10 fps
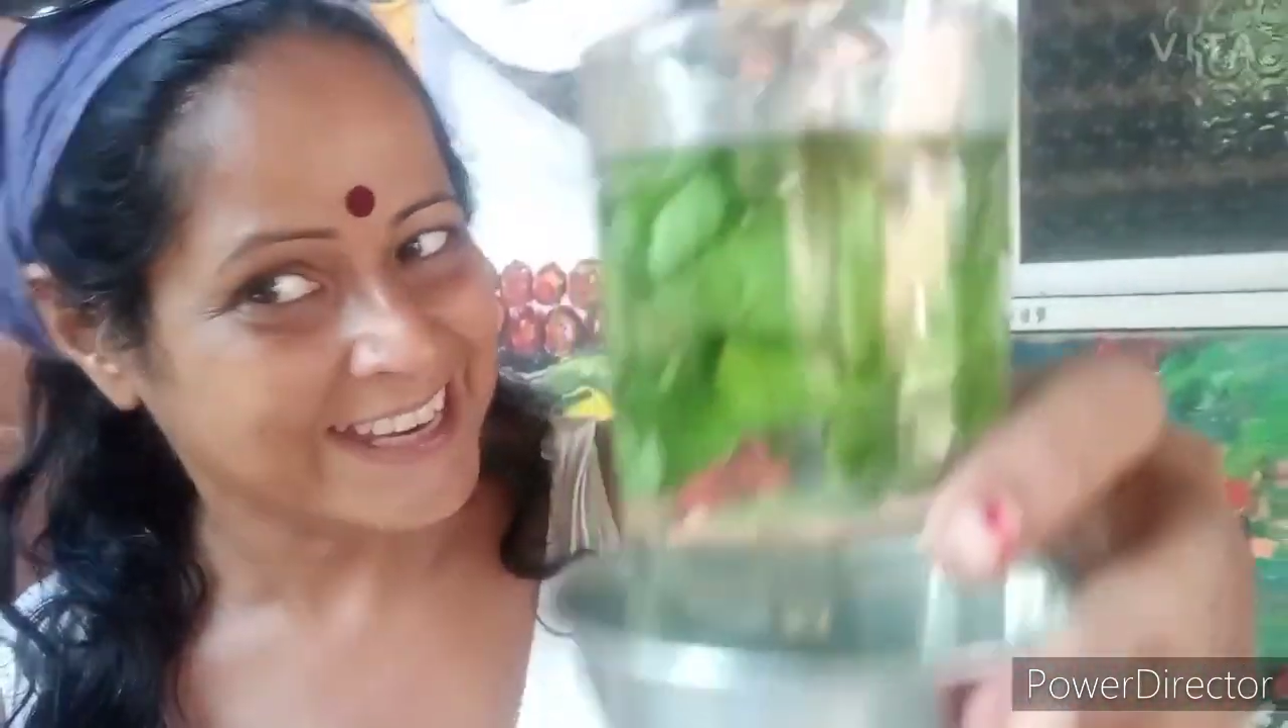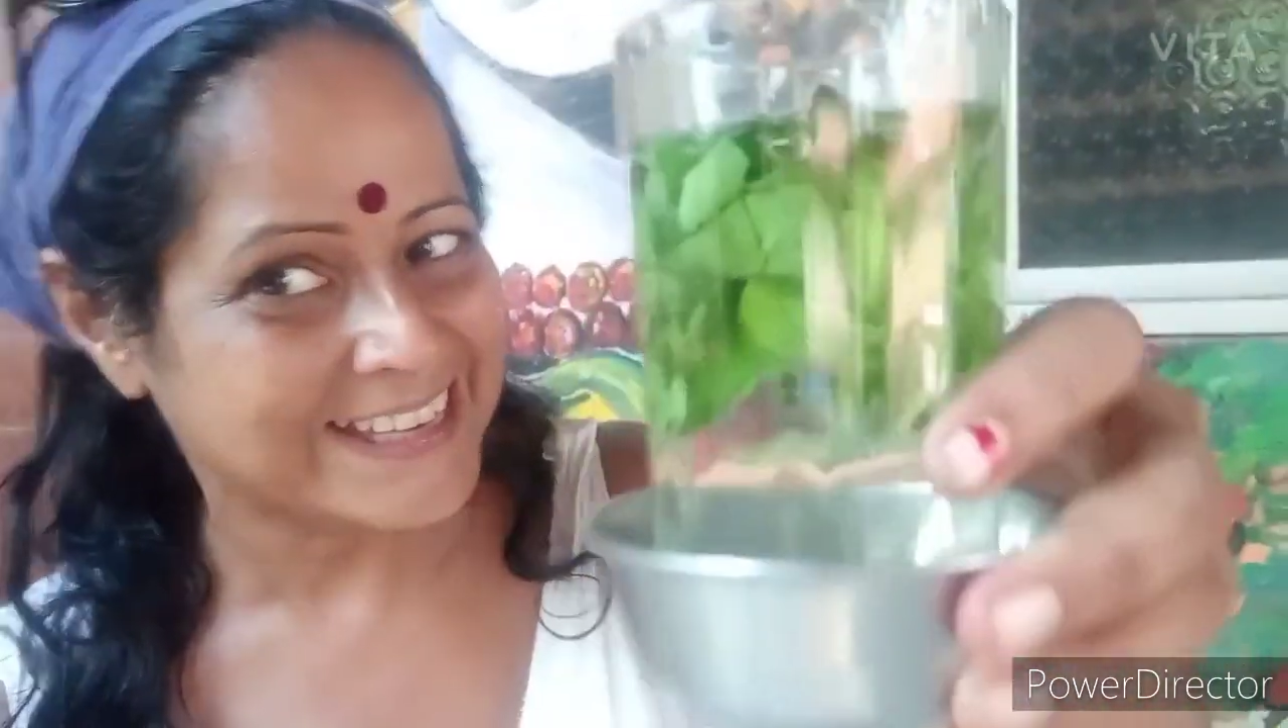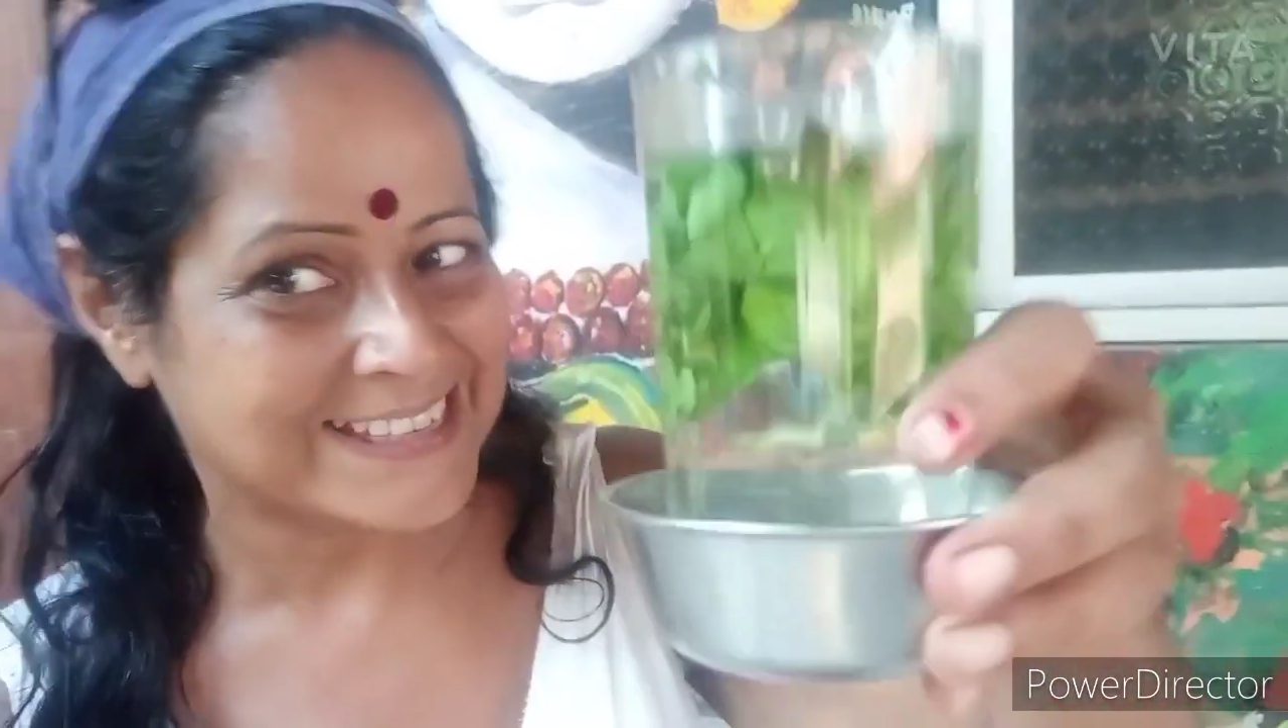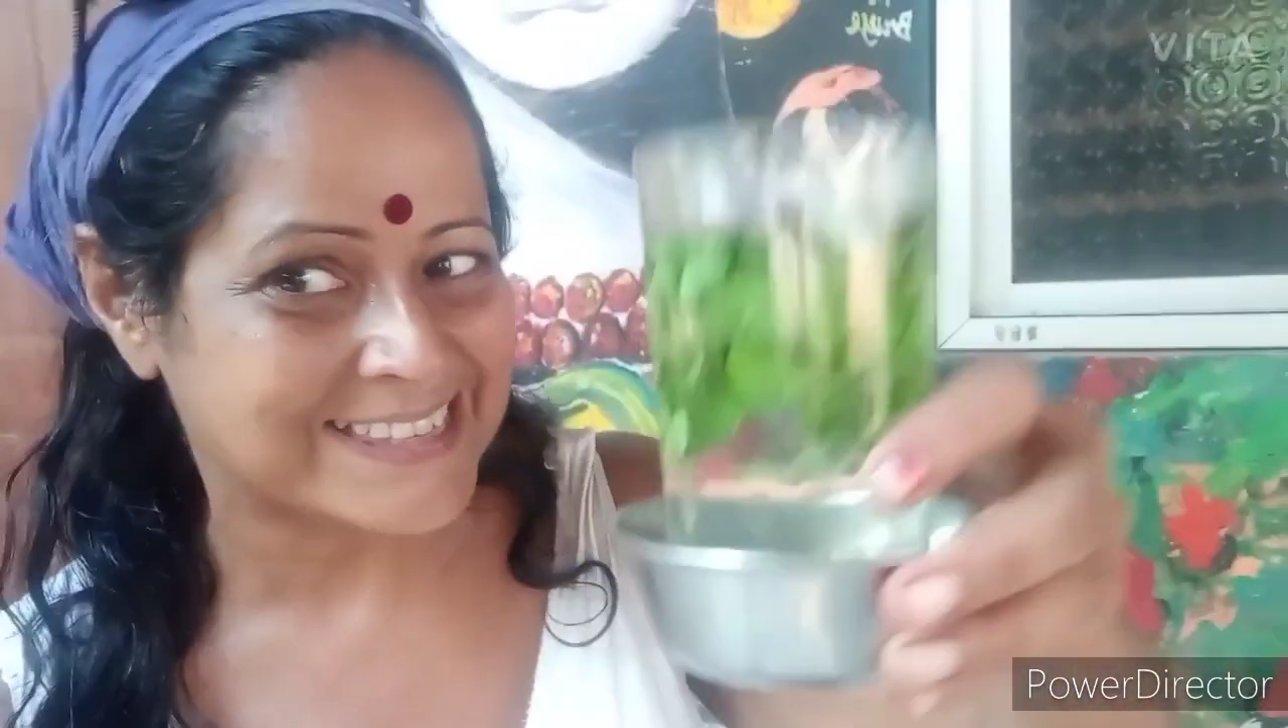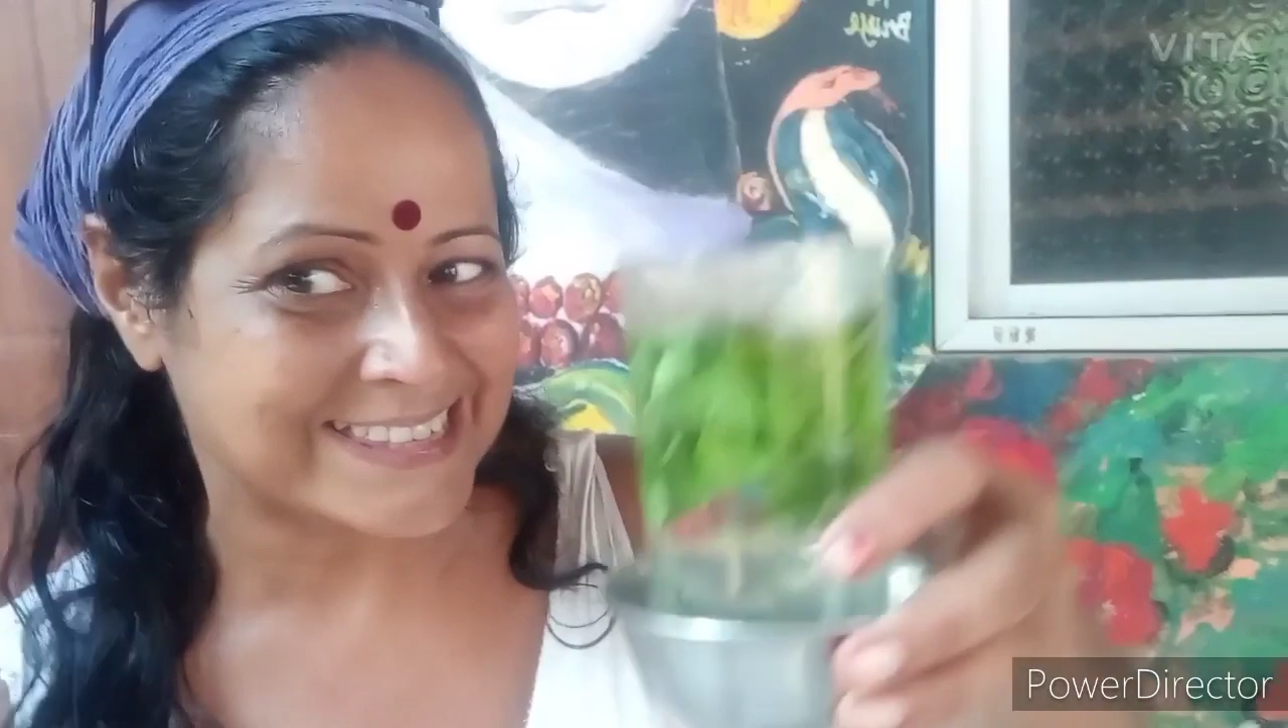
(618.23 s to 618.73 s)

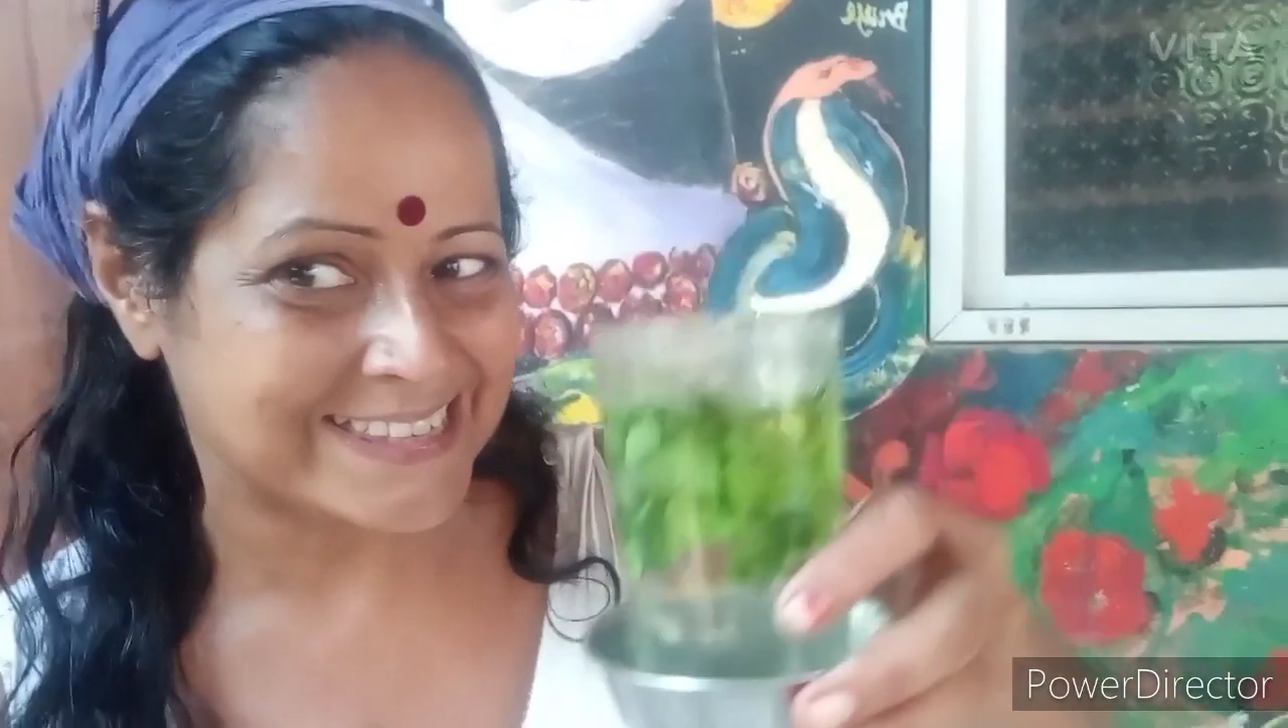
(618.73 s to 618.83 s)
Cheers!